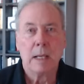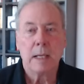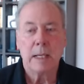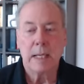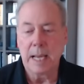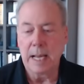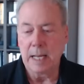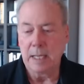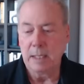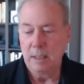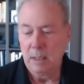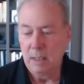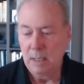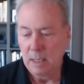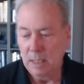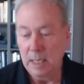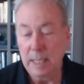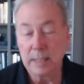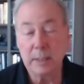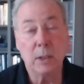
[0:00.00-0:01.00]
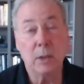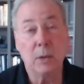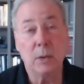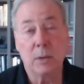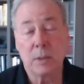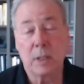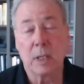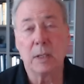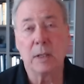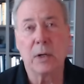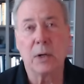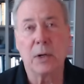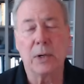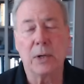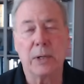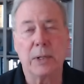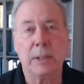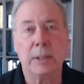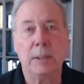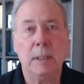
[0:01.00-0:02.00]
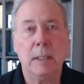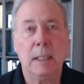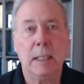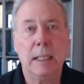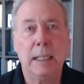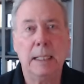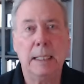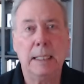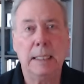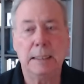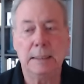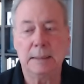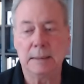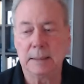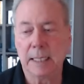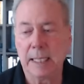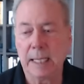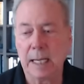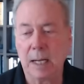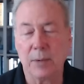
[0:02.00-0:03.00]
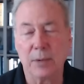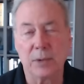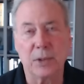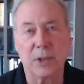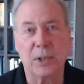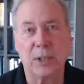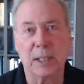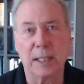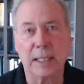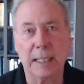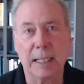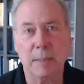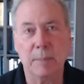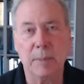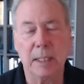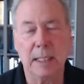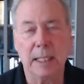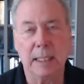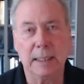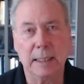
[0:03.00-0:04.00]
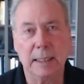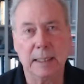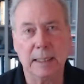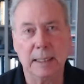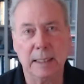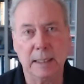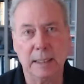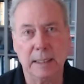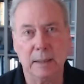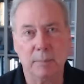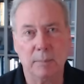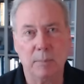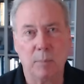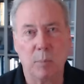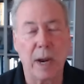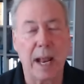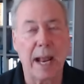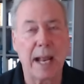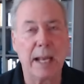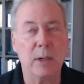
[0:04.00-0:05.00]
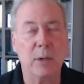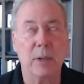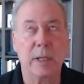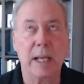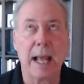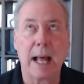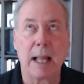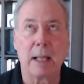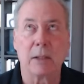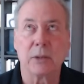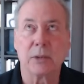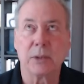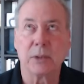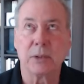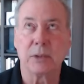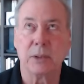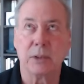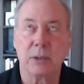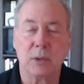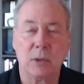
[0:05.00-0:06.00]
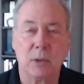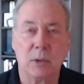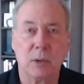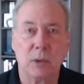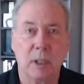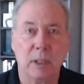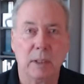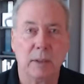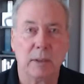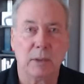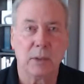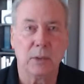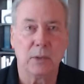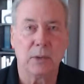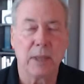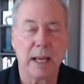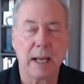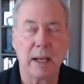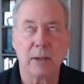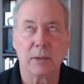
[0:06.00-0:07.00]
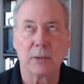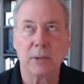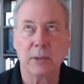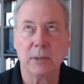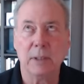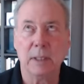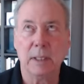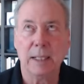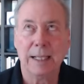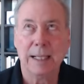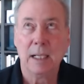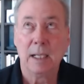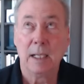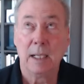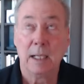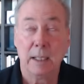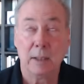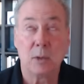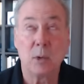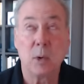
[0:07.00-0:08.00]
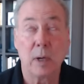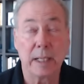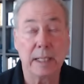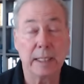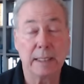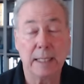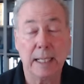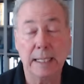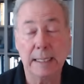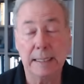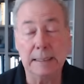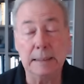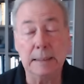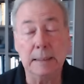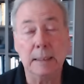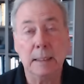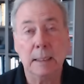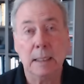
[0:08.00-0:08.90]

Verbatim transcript: Yeah, I do concur. Uh, and I was early. I mean, I did a brand new analysis in, in two thousand, in twenty ten.